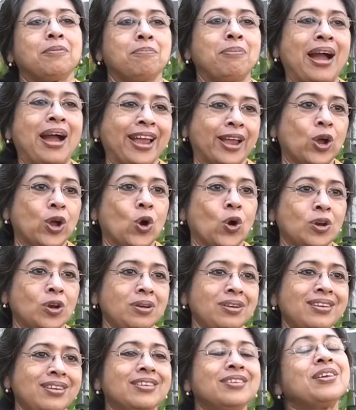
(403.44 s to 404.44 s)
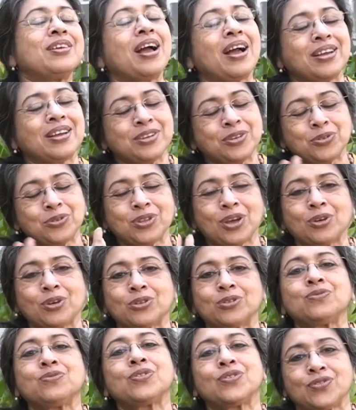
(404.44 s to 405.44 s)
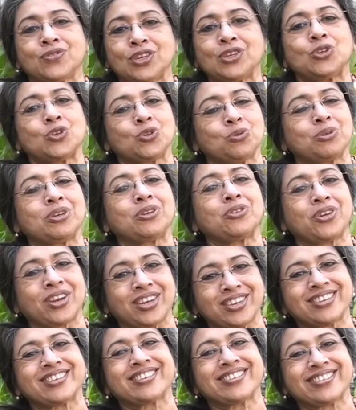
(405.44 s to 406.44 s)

bygone, and 2015 should be great.